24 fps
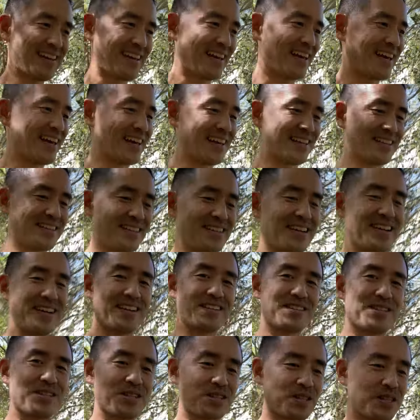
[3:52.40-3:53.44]
and
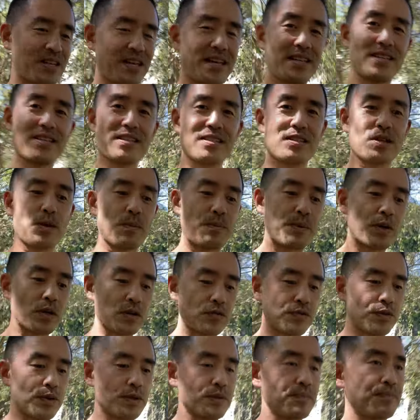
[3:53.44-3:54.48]
it's just so
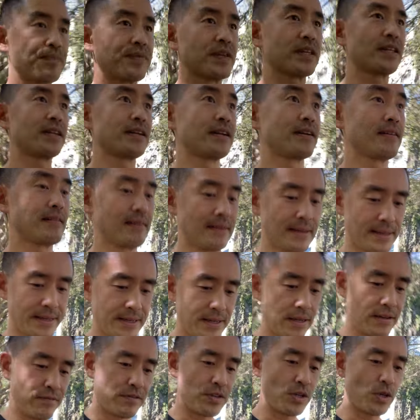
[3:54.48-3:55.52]
beautiful. And
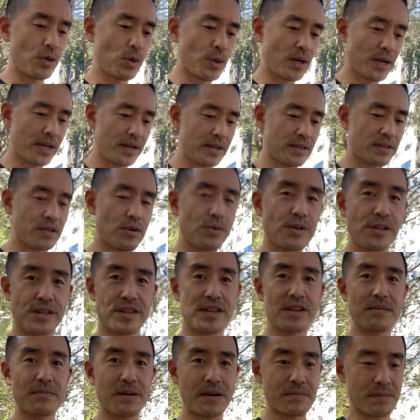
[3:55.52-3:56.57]
if you know
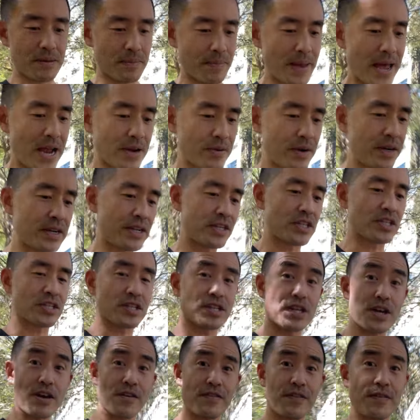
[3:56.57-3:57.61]
anything about my background, I just
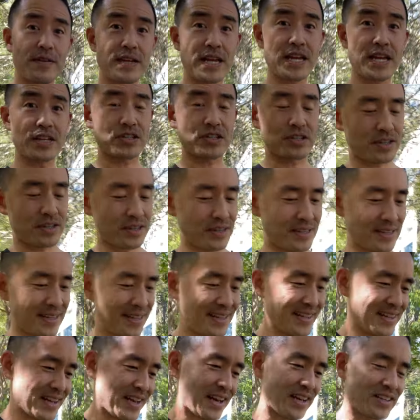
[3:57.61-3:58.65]
love nature, and
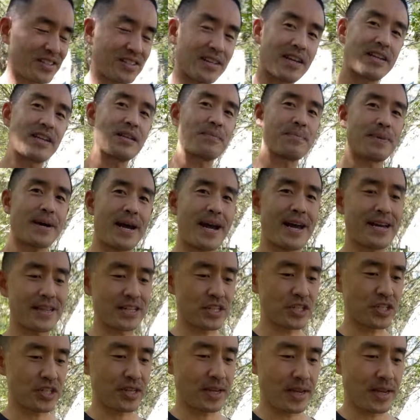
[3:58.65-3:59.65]
I studied biology